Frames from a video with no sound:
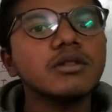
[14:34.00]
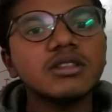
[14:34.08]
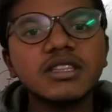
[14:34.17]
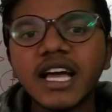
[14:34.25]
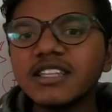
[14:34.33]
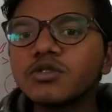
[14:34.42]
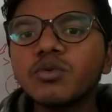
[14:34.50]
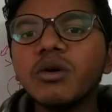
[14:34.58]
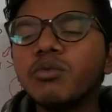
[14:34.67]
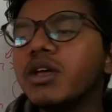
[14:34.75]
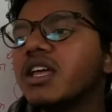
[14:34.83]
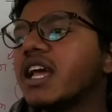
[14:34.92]
That's why
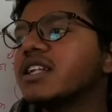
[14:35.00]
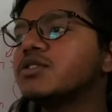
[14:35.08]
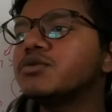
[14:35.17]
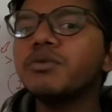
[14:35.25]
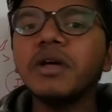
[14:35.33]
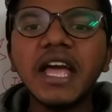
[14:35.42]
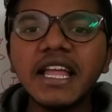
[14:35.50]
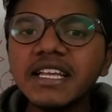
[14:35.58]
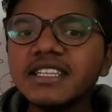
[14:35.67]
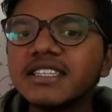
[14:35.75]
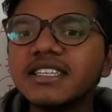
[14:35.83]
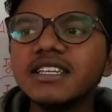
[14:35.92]
we can do
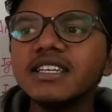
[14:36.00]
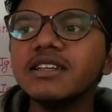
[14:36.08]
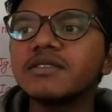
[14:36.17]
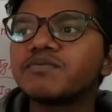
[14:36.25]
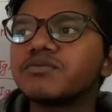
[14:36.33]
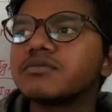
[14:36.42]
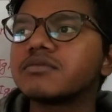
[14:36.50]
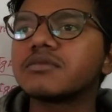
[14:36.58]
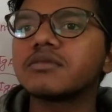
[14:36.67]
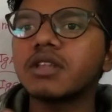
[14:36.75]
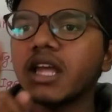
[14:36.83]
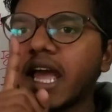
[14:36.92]
anything.
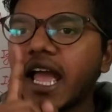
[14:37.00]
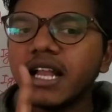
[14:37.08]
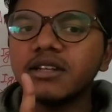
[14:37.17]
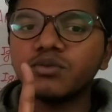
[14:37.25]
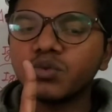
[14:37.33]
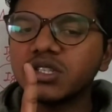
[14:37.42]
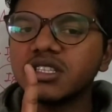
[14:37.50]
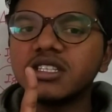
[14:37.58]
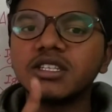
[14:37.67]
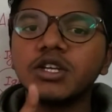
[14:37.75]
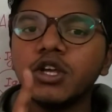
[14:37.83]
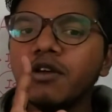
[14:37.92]
And one
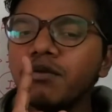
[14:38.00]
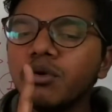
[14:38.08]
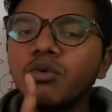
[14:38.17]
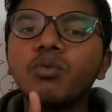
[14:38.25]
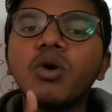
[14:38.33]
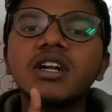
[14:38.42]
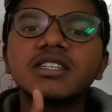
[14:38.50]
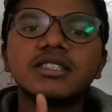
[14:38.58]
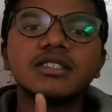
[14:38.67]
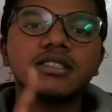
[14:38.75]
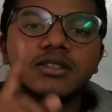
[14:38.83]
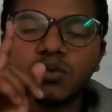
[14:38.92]
thing, if you want
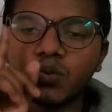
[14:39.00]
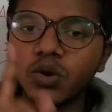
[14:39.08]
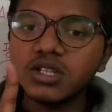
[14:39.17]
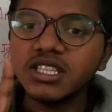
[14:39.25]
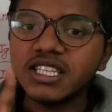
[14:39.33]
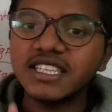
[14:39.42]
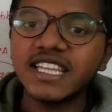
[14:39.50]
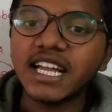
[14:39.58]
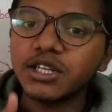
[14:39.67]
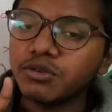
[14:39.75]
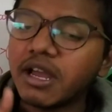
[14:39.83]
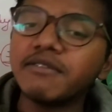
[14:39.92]
one thing
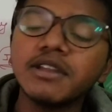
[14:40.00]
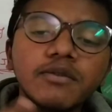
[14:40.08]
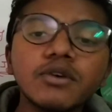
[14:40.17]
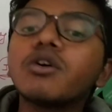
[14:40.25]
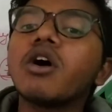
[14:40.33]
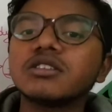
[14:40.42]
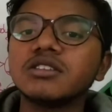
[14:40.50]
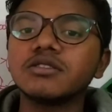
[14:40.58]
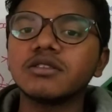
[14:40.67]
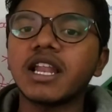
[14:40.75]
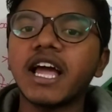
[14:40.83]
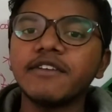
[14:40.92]
that you have never got in
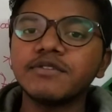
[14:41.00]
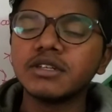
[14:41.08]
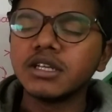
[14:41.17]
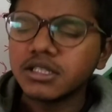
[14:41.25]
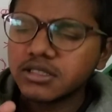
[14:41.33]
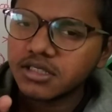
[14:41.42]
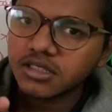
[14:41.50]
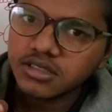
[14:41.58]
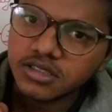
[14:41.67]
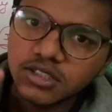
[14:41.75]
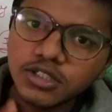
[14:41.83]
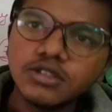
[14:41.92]
your life,
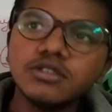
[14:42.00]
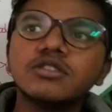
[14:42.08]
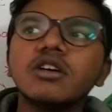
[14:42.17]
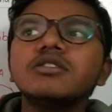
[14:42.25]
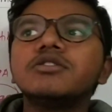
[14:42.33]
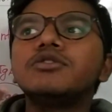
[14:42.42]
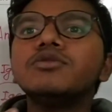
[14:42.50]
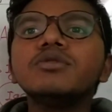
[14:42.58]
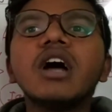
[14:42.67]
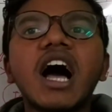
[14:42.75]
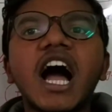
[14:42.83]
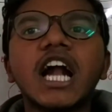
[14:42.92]
then just do
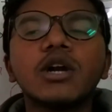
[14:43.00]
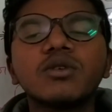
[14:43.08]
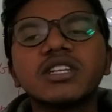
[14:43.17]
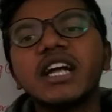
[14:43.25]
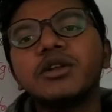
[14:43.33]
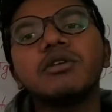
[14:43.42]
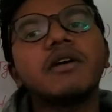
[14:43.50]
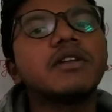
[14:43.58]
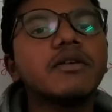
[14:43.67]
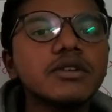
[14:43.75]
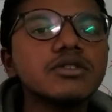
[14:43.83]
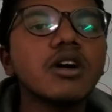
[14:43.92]
the hard work that you have
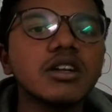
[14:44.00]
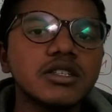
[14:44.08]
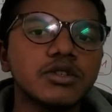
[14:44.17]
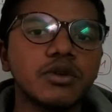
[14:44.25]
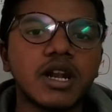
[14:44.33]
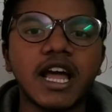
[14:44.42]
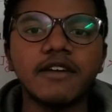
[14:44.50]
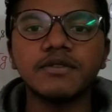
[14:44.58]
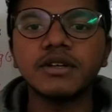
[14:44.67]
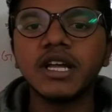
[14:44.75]
never done in your life.